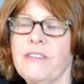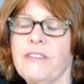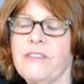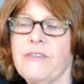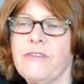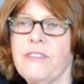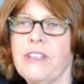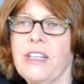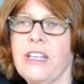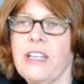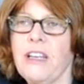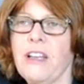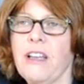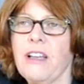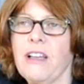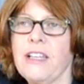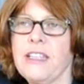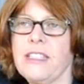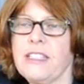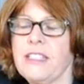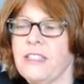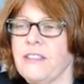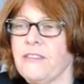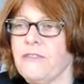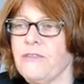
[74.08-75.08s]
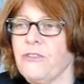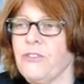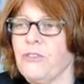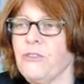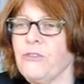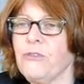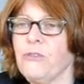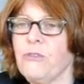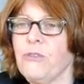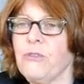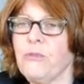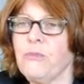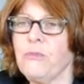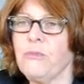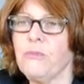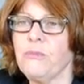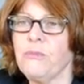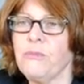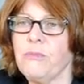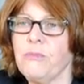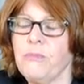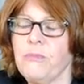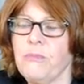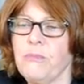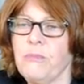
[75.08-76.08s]
even realise if
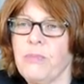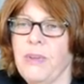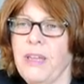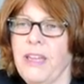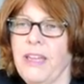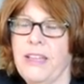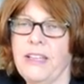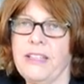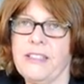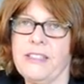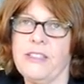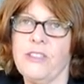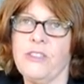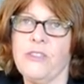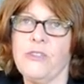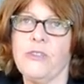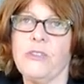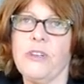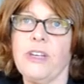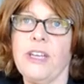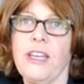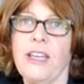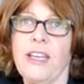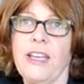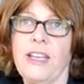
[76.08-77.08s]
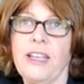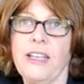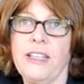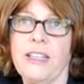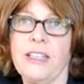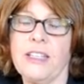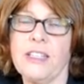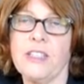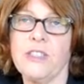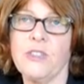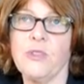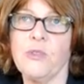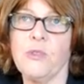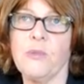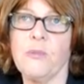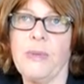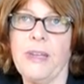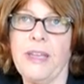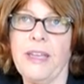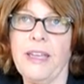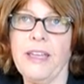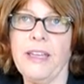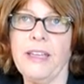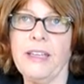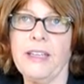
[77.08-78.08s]
your bag is in your hand that it's
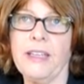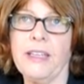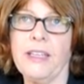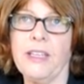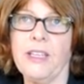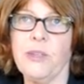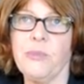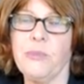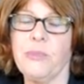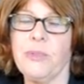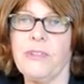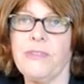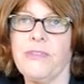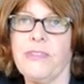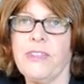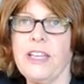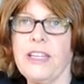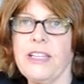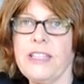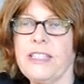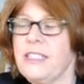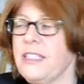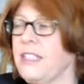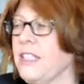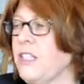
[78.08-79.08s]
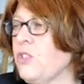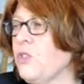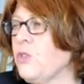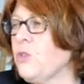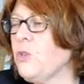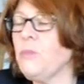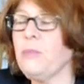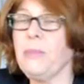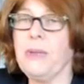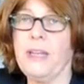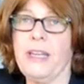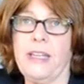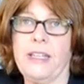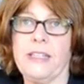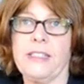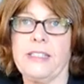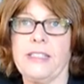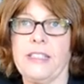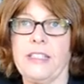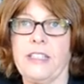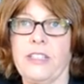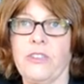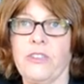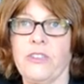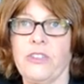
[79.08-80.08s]
your bag, but if they see your
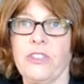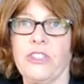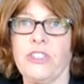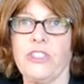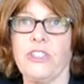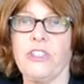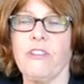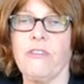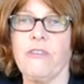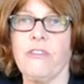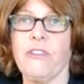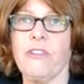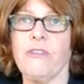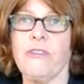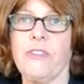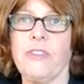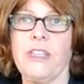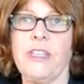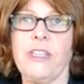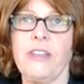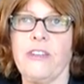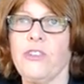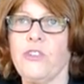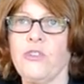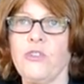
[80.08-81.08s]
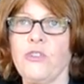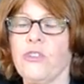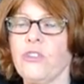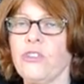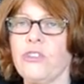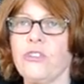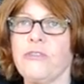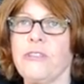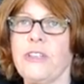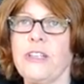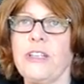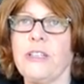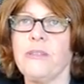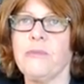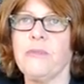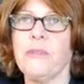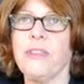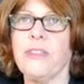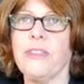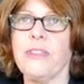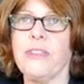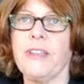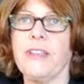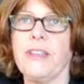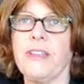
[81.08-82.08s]
bag sitting on a shelf over there and you're not
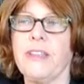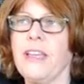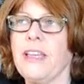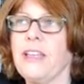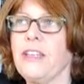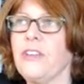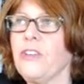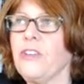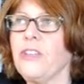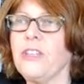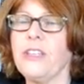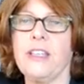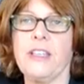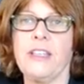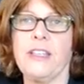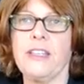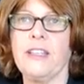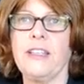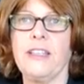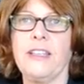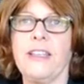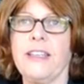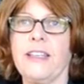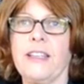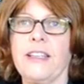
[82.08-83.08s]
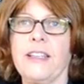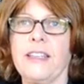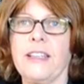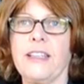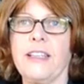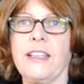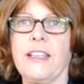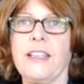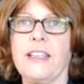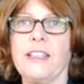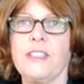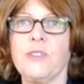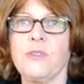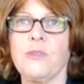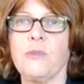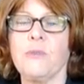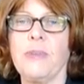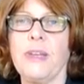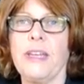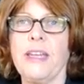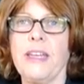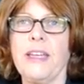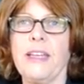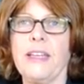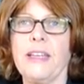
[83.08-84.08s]
directly with it, they don't get the link that
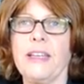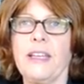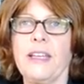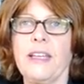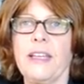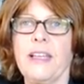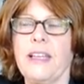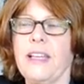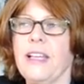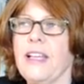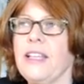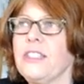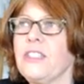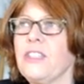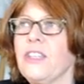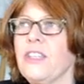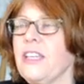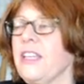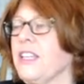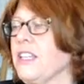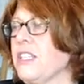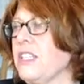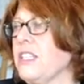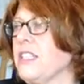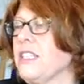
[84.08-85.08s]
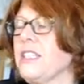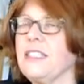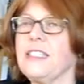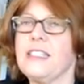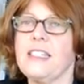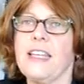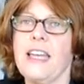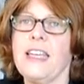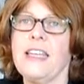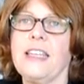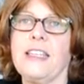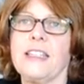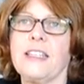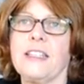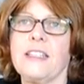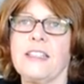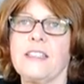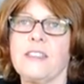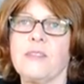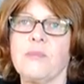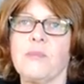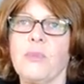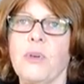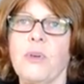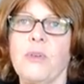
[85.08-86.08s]
that's your bag, and so they actually just
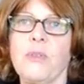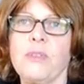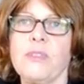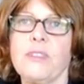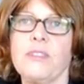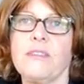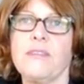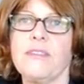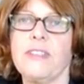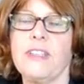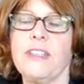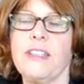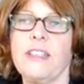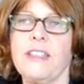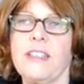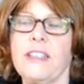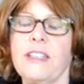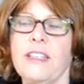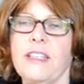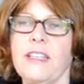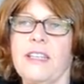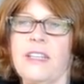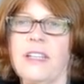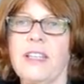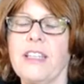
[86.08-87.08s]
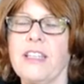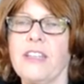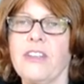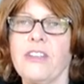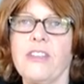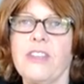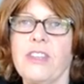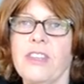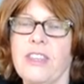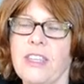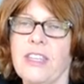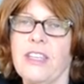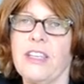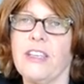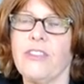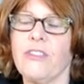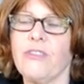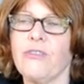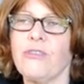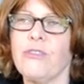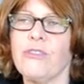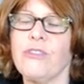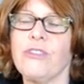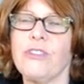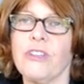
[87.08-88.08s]
take it impulsively, and they don't think
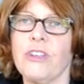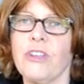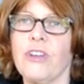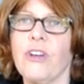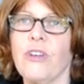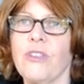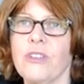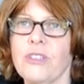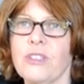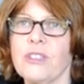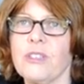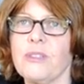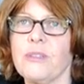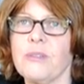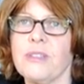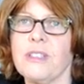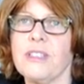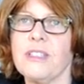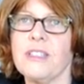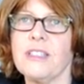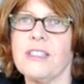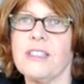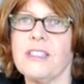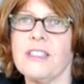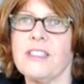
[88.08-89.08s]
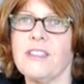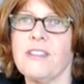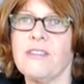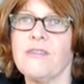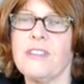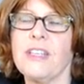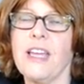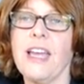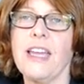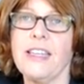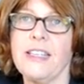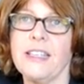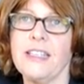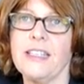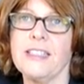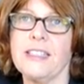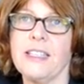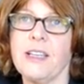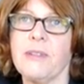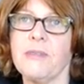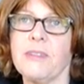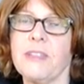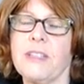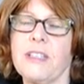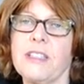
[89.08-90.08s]
through to the consequences of taking
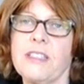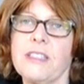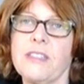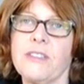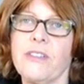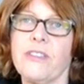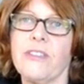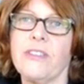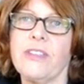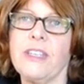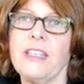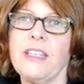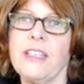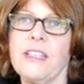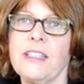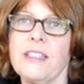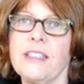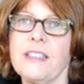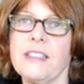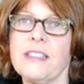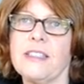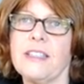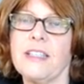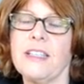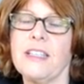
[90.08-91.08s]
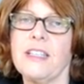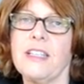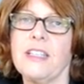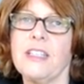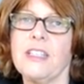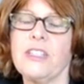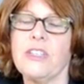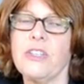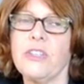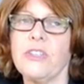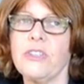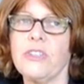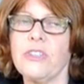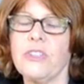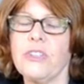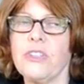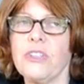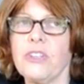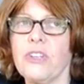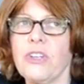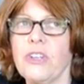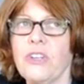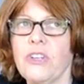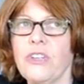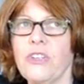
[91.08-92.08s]
something that's not theirs. So
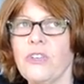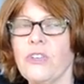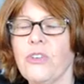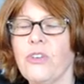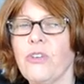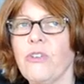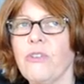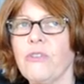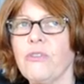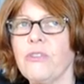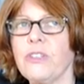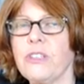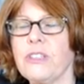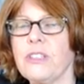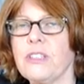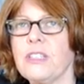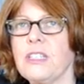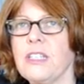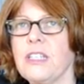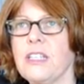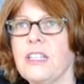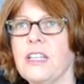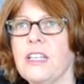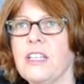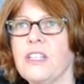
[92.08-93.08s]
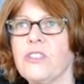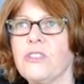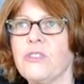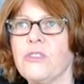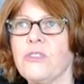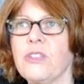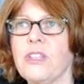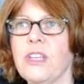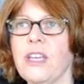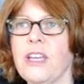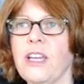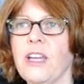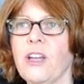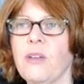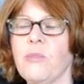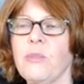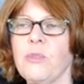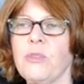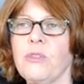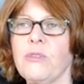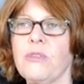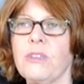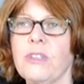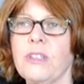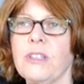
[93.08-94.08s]
often in teenagehood they are
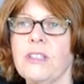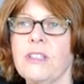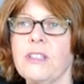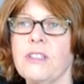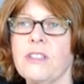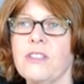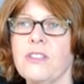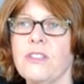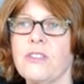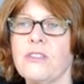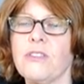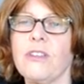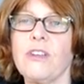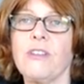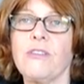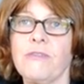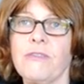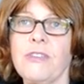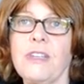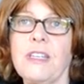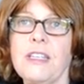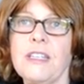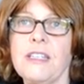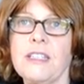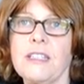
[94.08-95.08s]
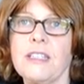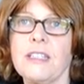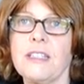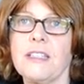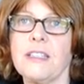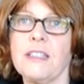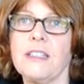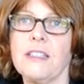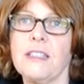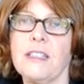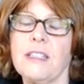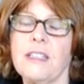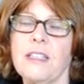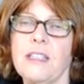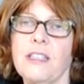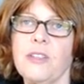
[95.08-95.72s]
moving into offending.